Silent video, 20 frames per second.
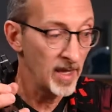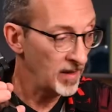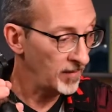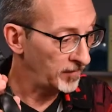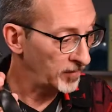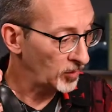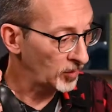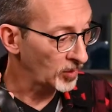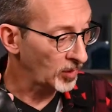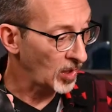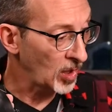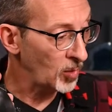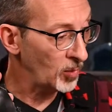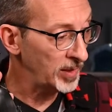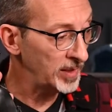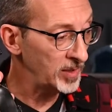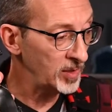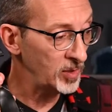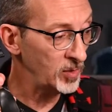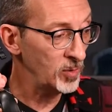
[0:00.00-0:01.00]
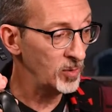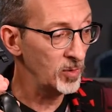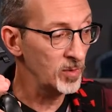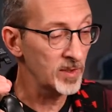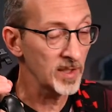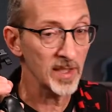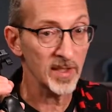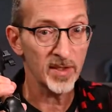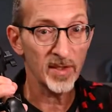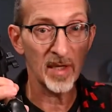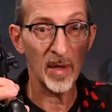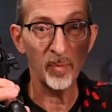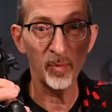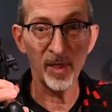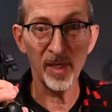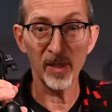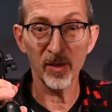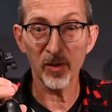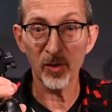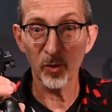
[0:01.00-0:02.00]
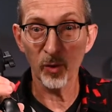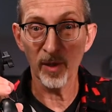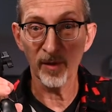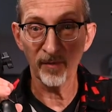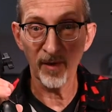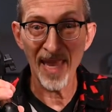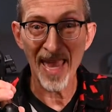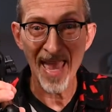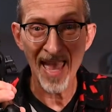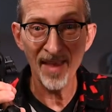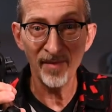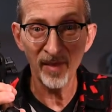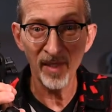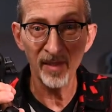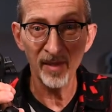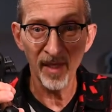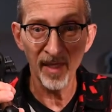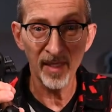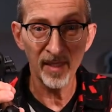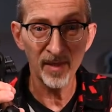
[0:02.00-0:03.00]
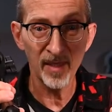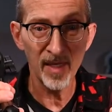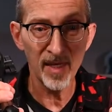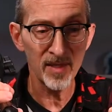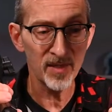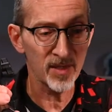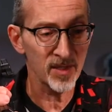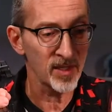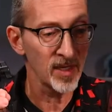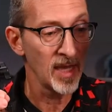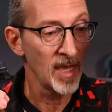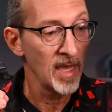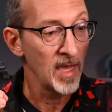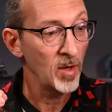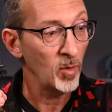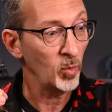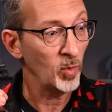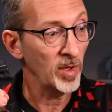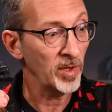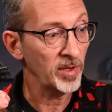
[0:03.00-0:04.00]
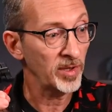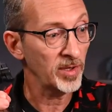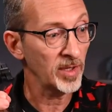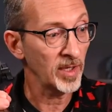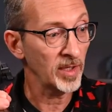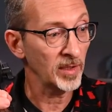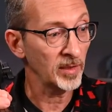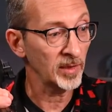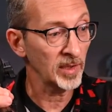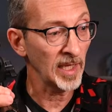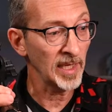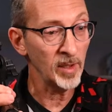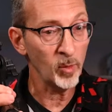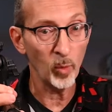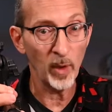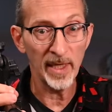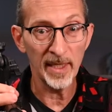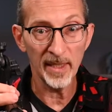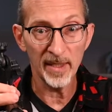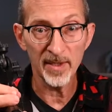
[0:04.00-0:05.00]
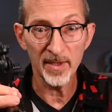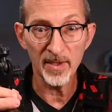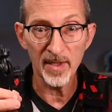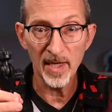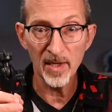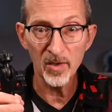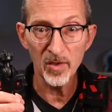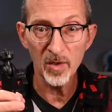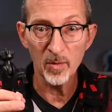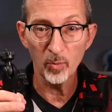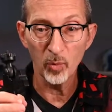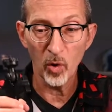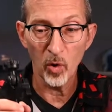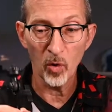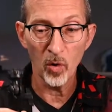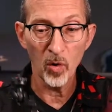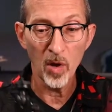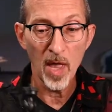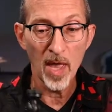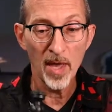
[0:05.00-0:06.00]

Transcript: If you're going to use something sort of heavy like this with a lightweight extension pole,